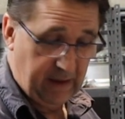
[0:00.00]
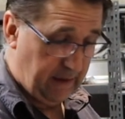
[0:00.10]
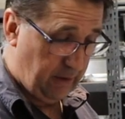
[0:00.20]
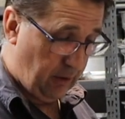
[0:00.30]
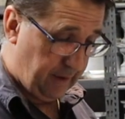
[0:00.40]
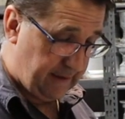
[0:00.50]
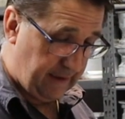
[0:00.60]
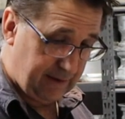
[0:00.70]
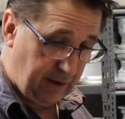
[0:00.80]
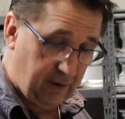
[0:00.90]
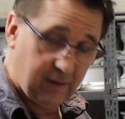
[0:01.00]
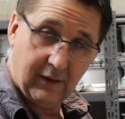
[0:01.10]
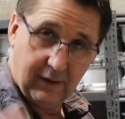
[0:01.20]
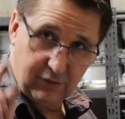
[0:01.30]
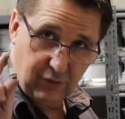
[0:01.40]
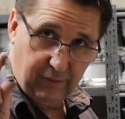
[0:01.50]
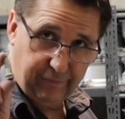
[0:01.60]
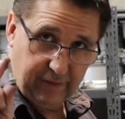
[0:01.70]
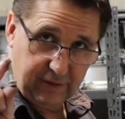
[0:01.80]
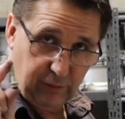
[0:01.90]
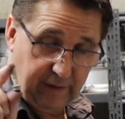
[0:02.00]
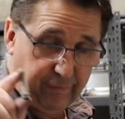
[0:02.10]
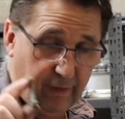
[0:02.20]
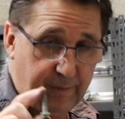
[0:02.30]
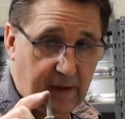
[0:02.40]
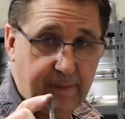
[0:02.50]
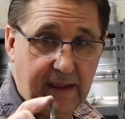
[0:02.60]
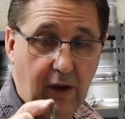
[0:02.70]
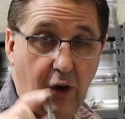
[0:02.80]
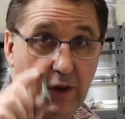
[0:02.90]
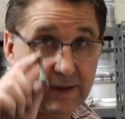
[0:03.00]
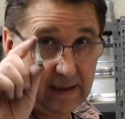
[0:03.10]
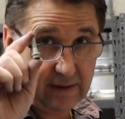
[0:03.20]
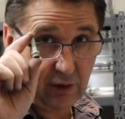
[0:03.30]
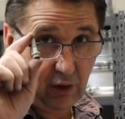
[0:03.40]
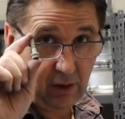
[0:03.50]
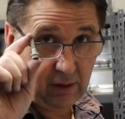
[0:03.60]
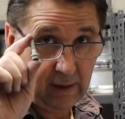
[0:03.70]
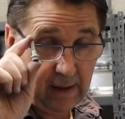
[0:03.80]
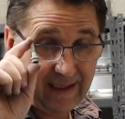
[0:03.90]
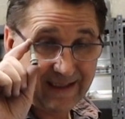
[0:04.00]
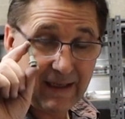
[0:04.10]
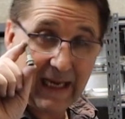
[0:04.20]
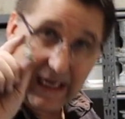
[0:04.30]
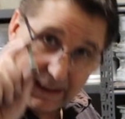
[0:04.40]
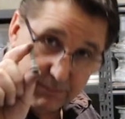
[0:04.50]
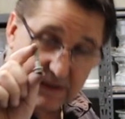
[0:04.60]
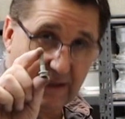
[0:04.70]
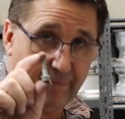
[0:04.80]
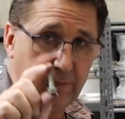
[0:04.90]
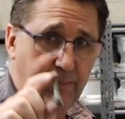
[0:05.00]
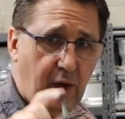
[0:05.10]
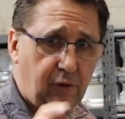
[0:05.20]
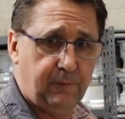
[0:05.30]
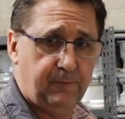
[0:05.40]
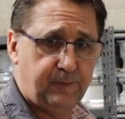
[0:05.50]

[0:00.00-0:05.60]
in a high tensile. Try and find a 25 millimeter high tensile M7 bolt.